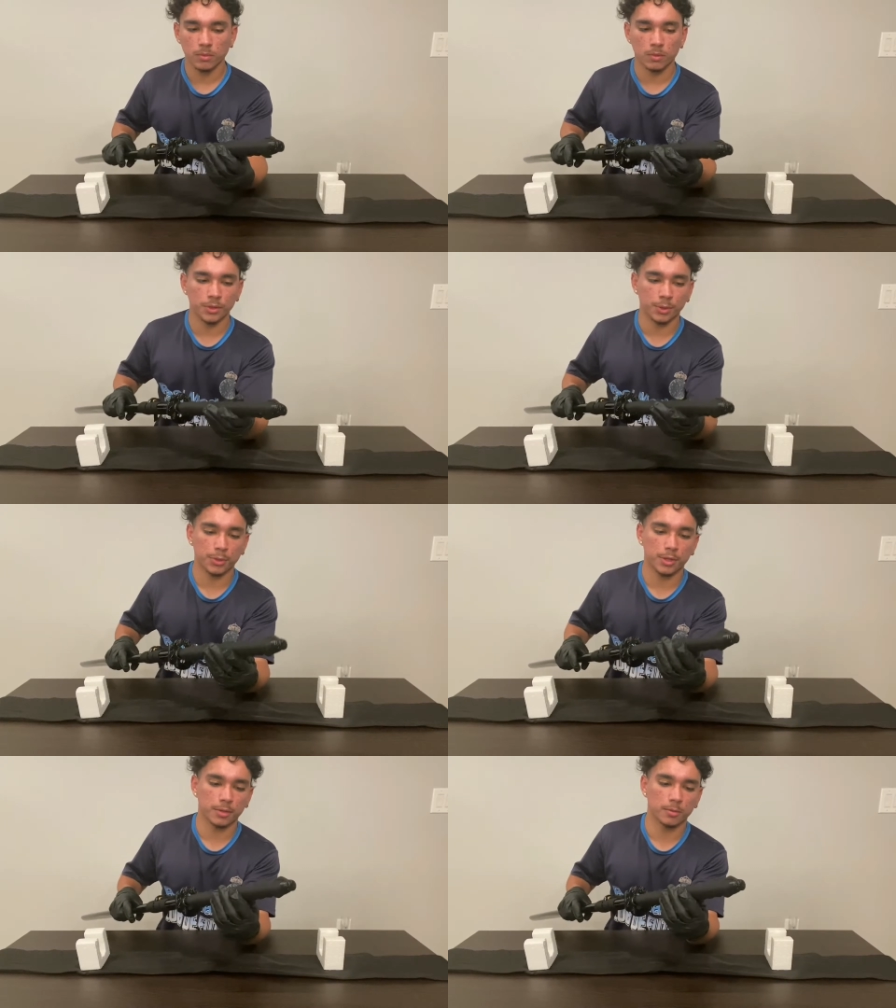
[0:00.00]
The only
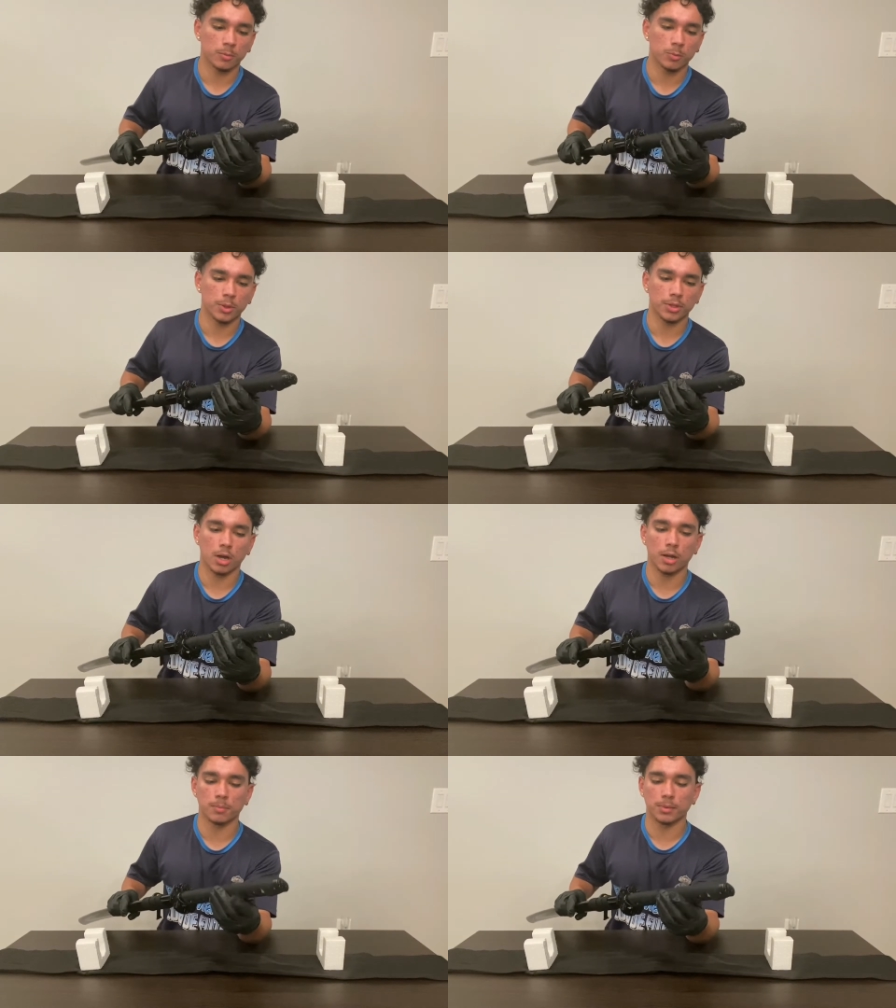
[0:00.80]
thing with
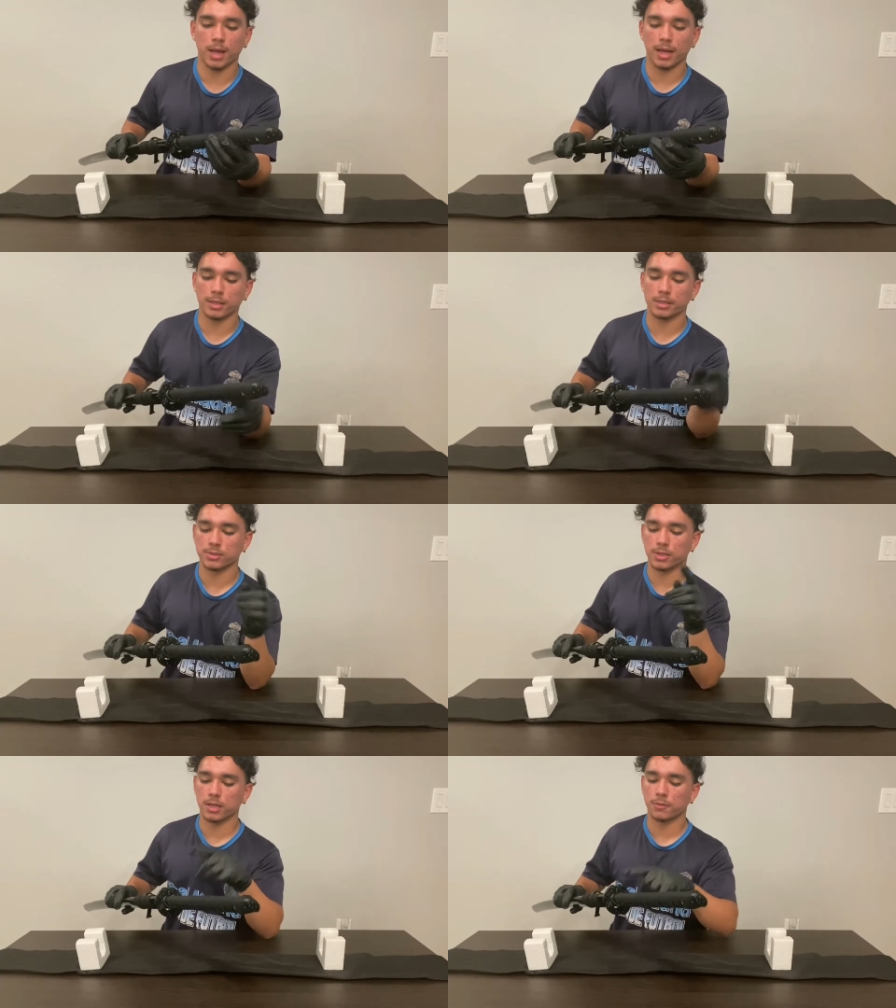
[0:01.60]
cotton black is
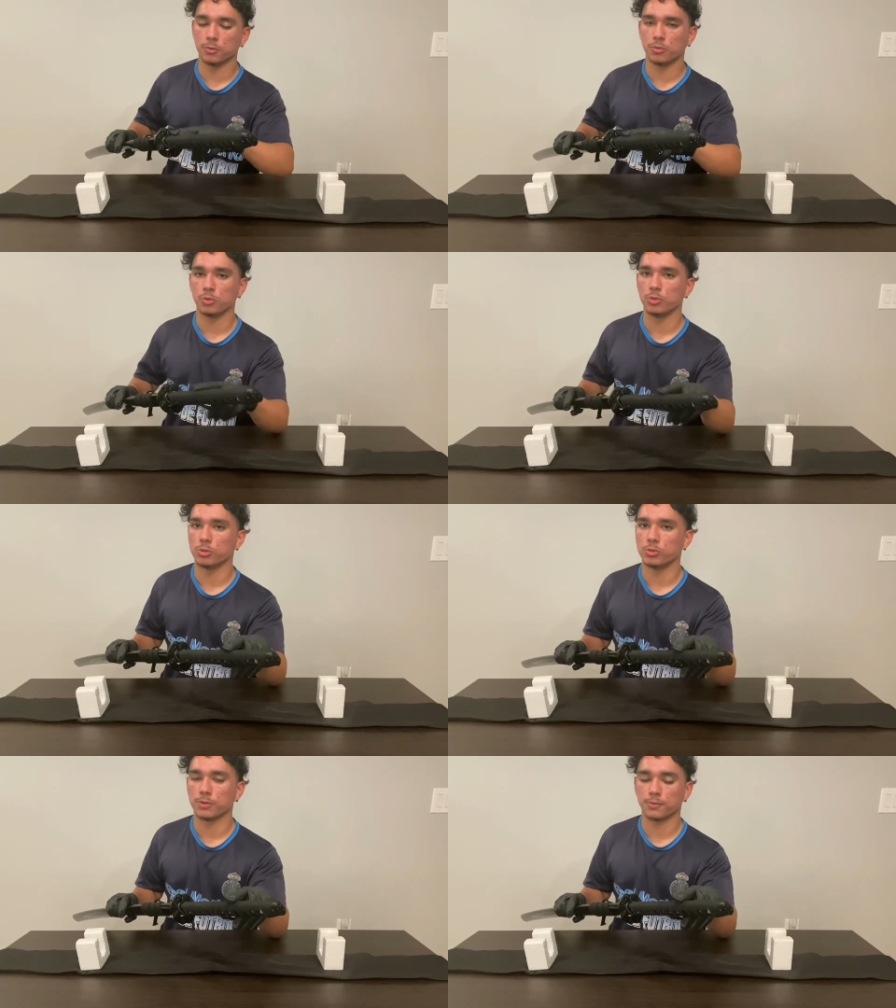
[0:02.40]
that if you do
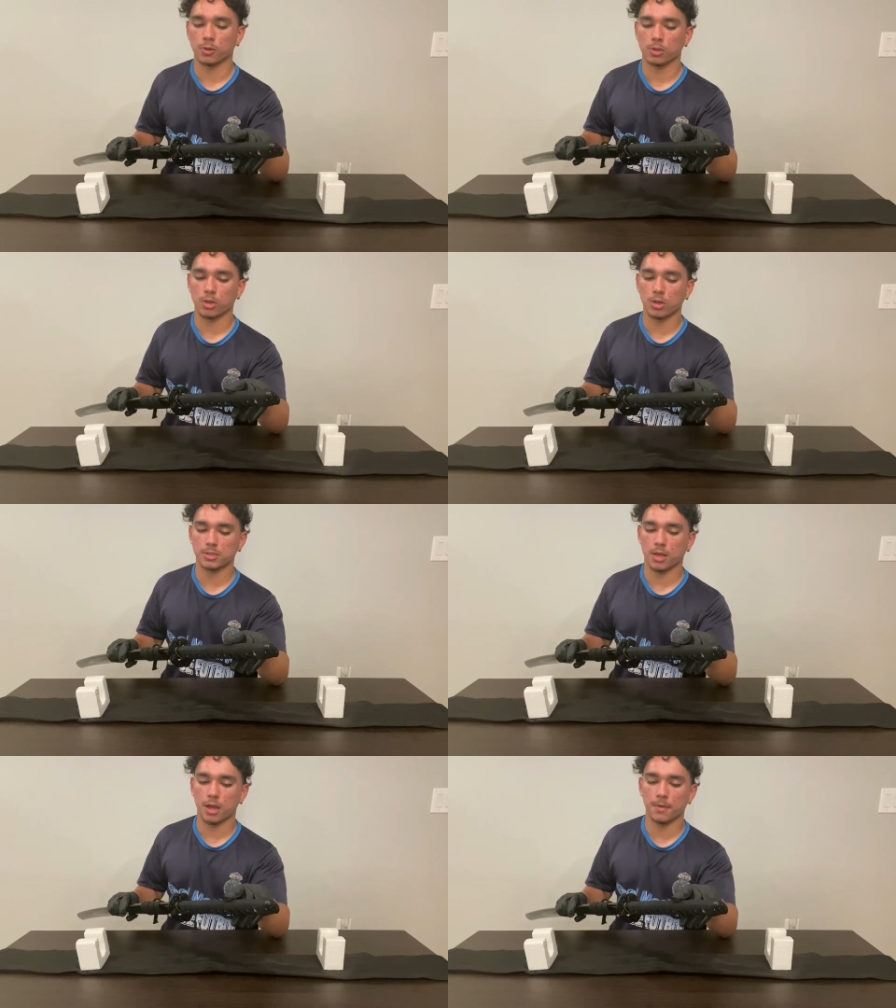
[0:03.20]
use it for a long
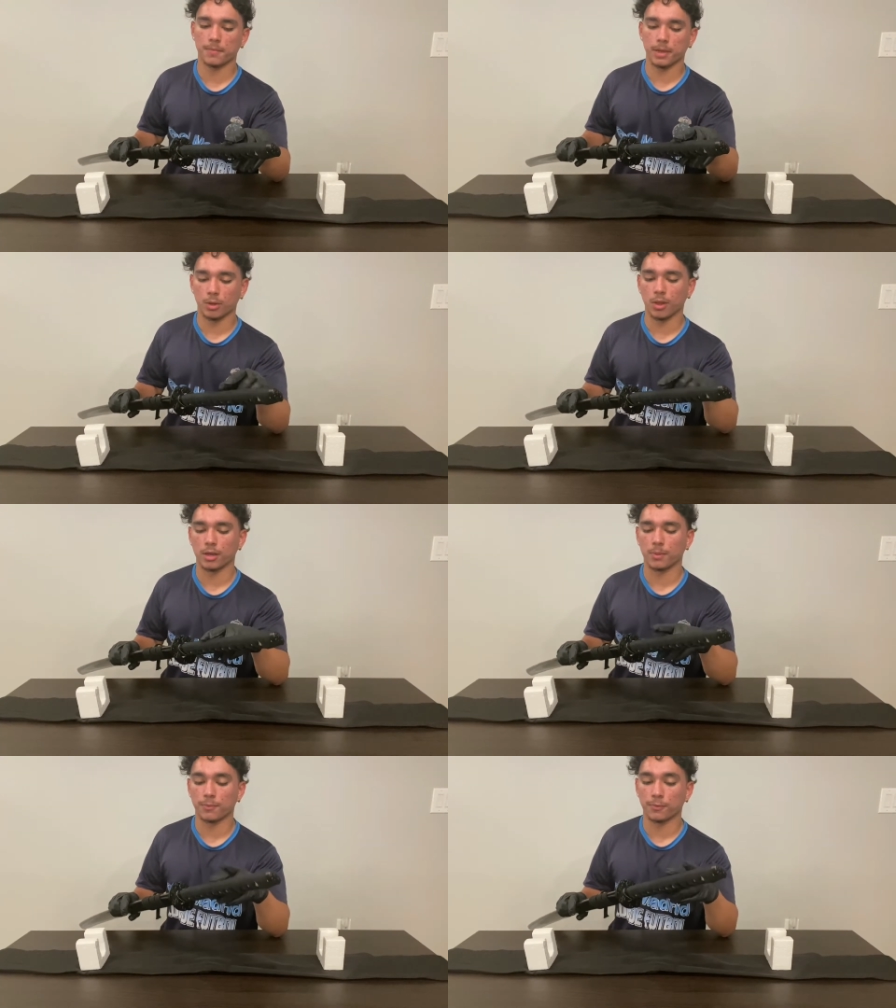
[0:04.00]
time, it'll end
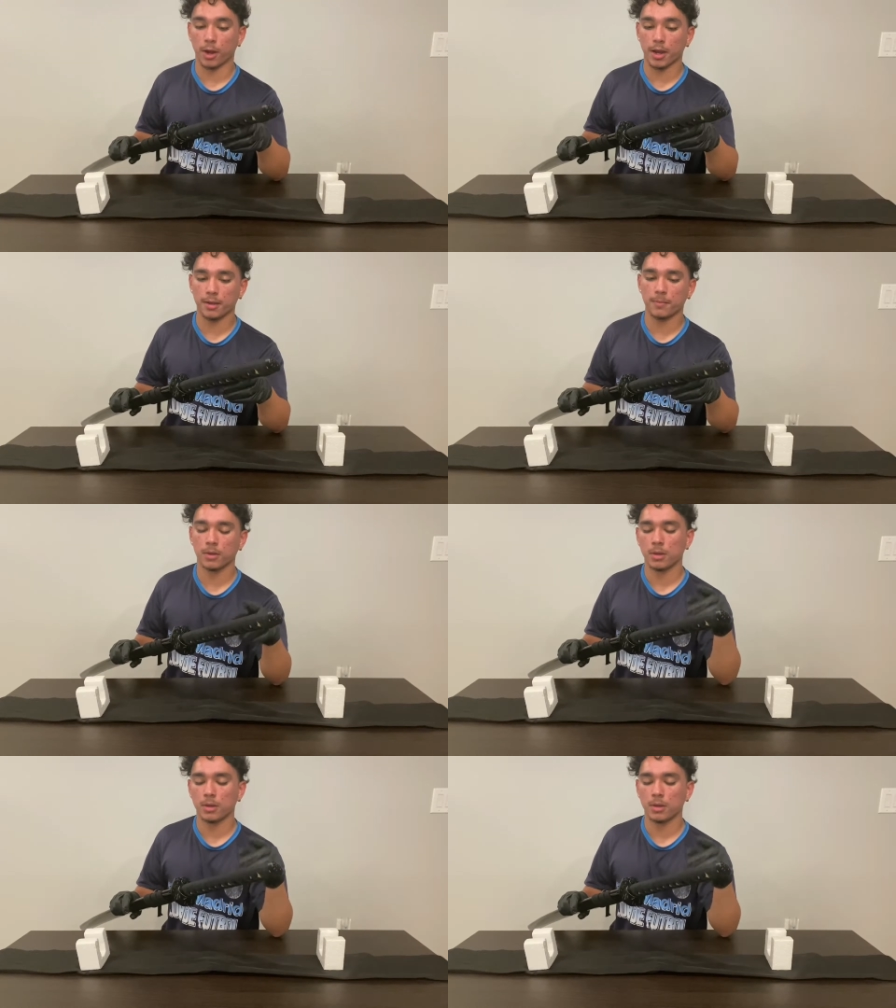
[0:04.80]
up fraying.